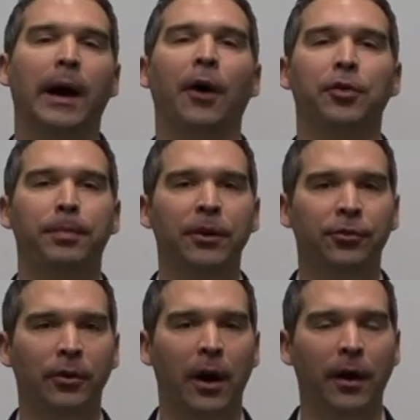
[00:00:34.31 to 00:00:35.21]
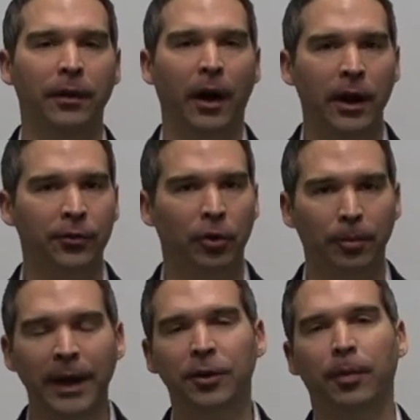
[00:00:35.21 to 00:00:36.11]
I was a pitcher on the high school
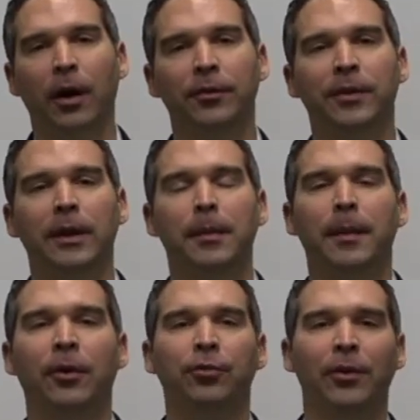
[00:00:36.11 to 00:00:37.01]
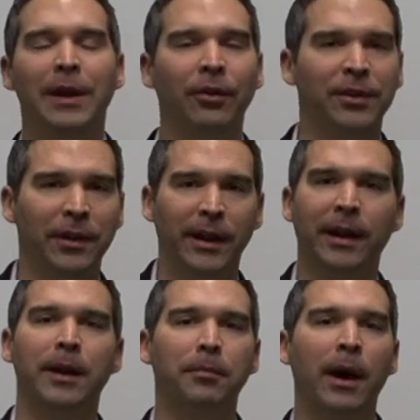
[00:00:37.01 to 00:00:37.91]
baseball team, and my shoulder never seemed to get
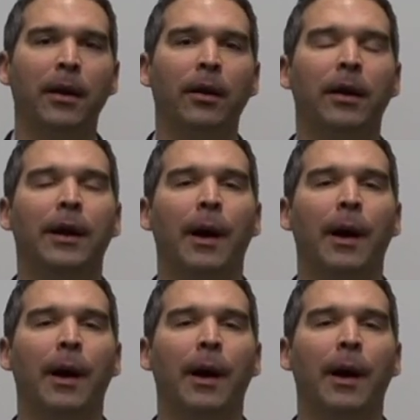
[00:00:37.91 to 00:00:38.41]
any better.